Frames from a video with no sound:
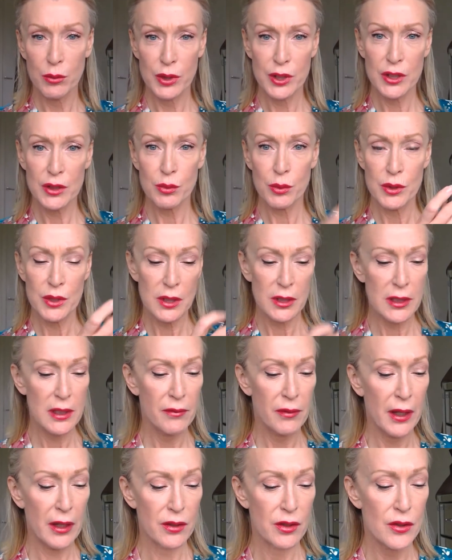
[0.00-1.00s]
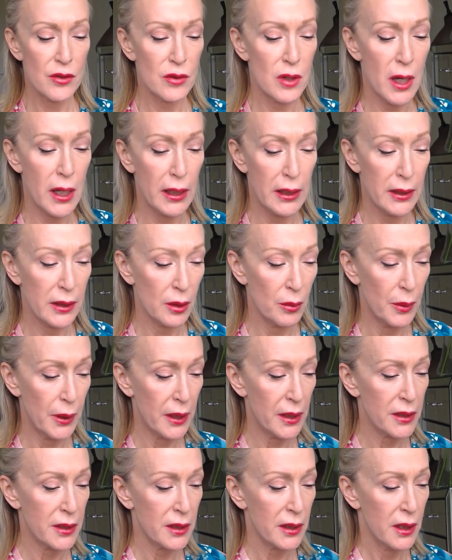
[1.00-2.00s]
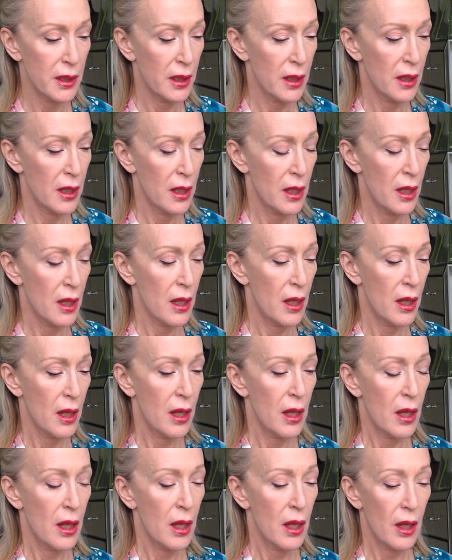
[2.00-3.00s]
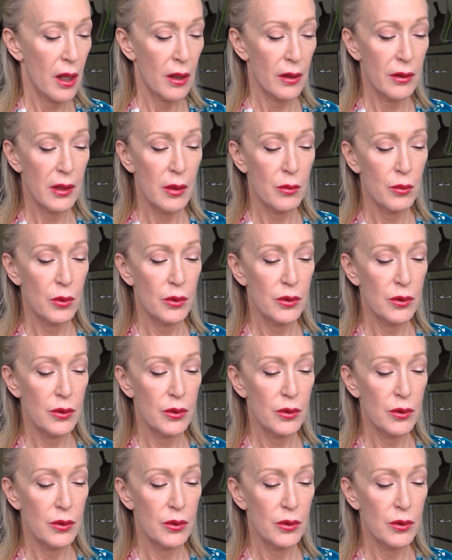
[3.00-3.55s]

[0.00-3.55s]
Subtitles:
We just want to leave that to dry a little bit, and then